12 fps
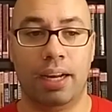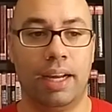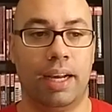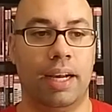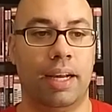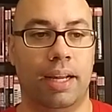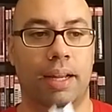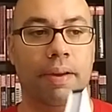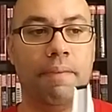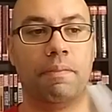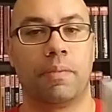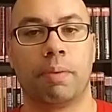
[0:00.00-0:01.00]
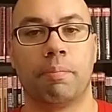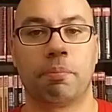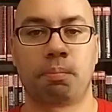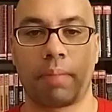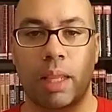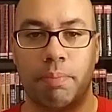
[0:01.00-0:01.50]

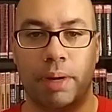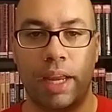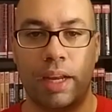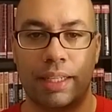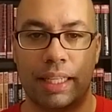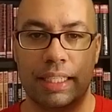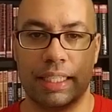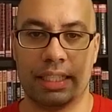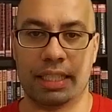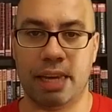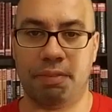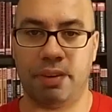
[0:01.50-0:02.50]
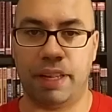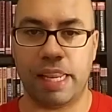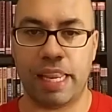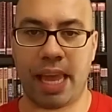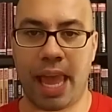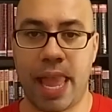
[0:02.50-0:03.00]
But yeah, this is
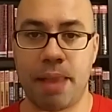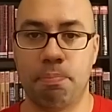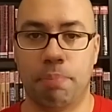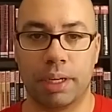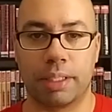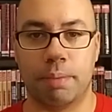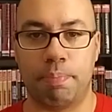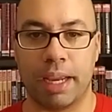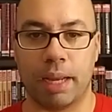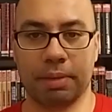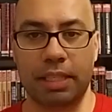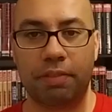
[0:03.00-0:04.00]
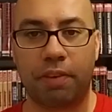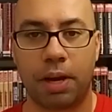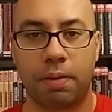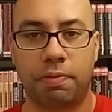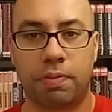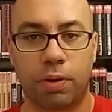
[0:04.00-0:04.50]
definitely a book to pick up. This is
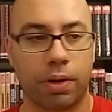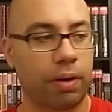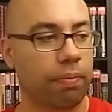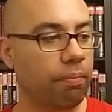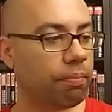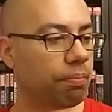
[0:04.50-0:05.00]
Volume 4.